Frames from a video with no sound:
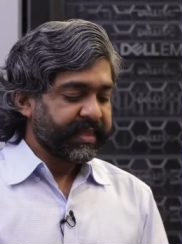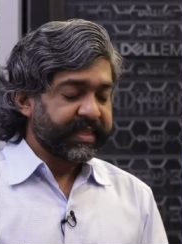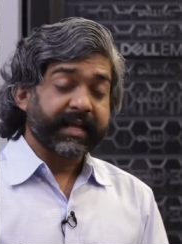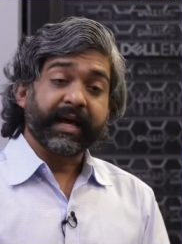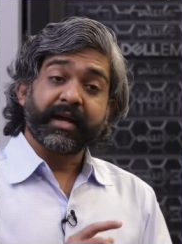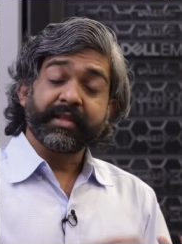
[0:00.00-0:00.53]

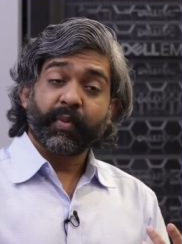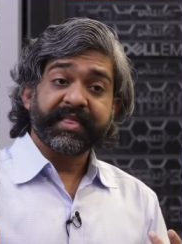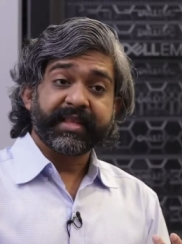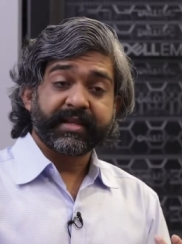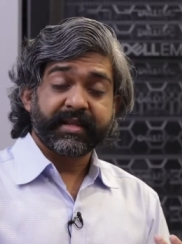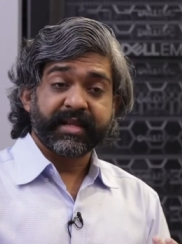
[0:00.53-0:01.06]
The other one
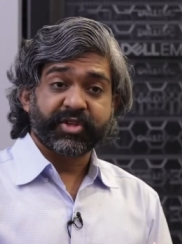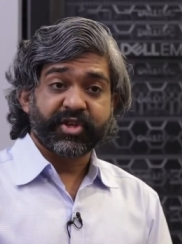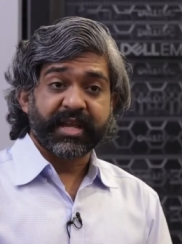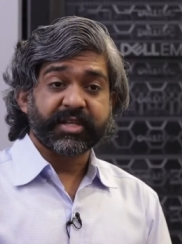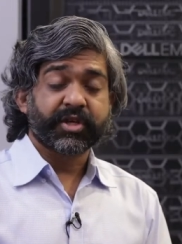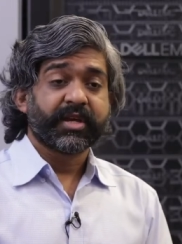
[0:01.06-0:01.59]
that did
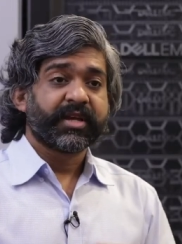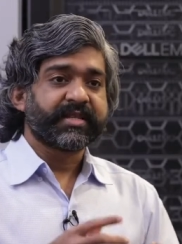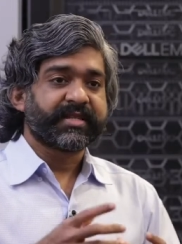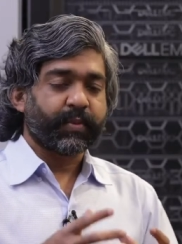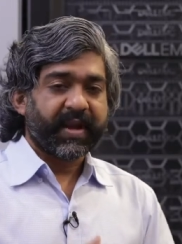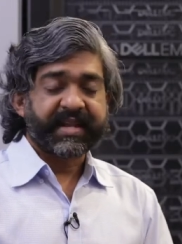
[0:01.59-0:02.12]
change is
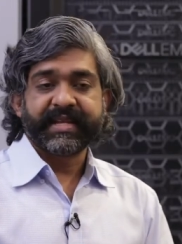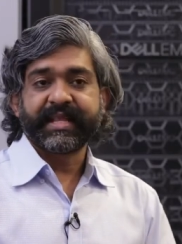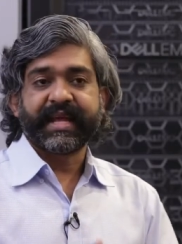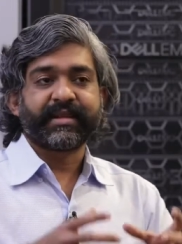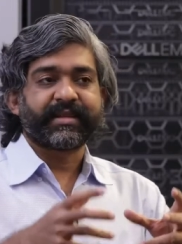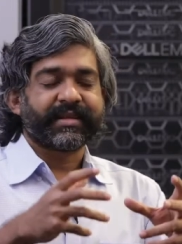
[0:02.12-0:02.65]
they went in
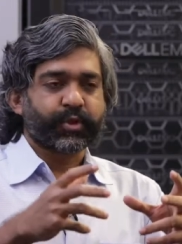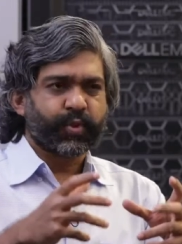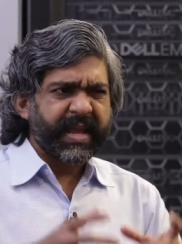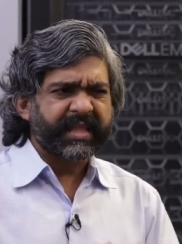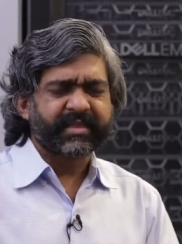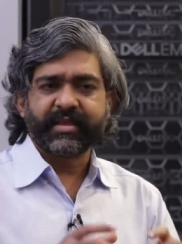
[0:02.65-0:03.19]
and
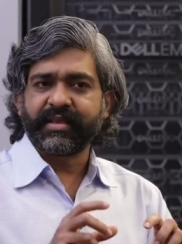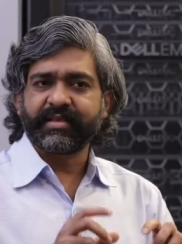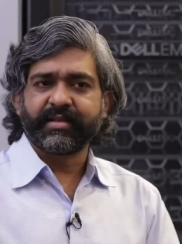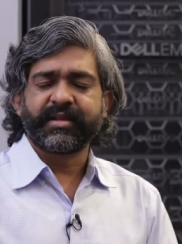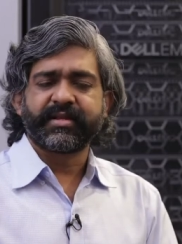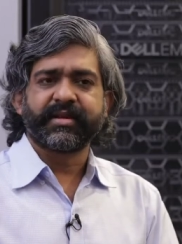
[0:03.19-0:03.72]
tweaked the
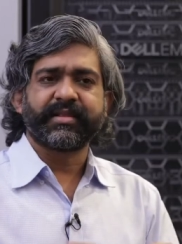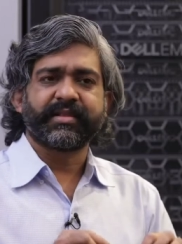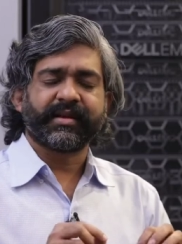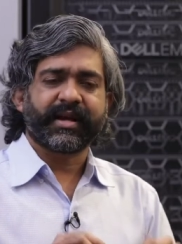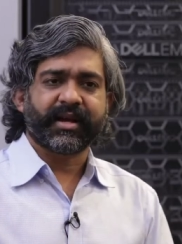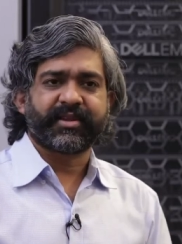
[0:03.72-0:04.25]
in internal
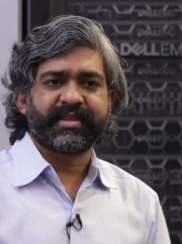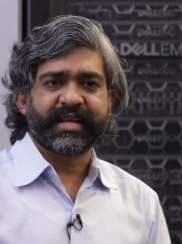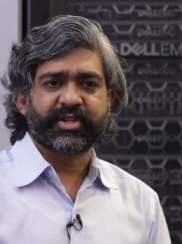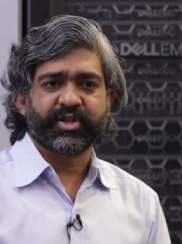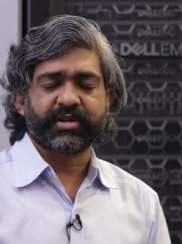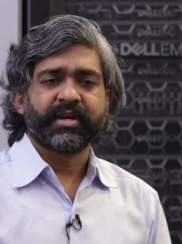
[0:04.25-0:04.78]

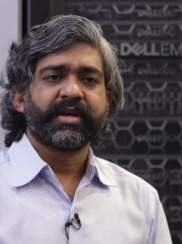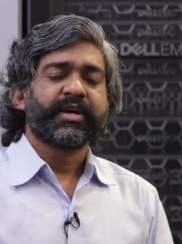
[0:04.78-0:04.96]
architecture